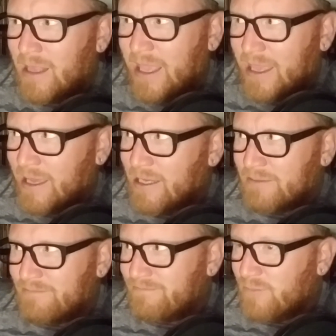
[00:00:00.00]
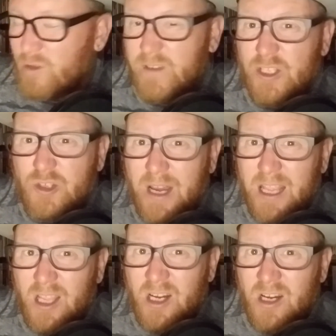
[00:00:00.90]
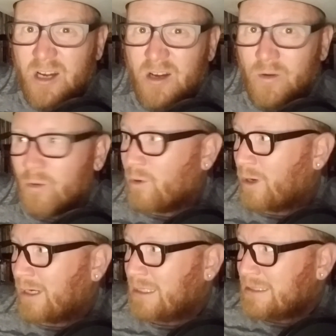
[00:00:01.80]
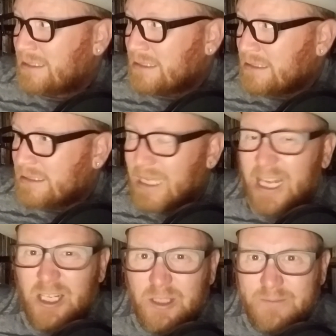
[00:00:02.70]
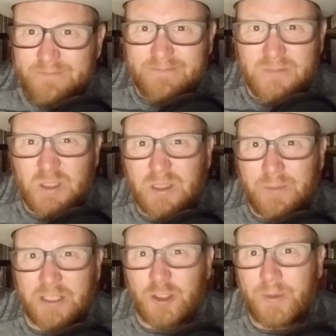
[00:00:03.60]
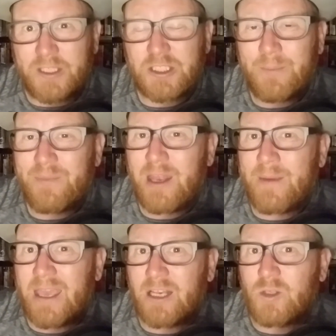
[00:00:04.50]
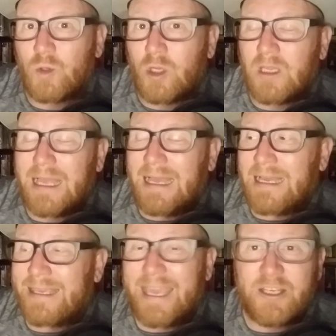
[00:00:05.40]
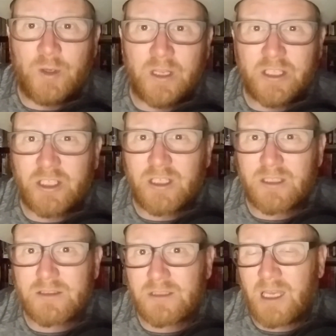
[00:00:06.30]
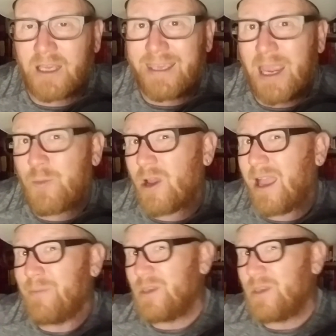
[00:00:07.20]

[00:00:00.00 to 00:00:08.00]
like a movie trailer or I don't know. Do some picture in picture. That'd be kind of cool. Uh, can't do it on the current uh, camera I'm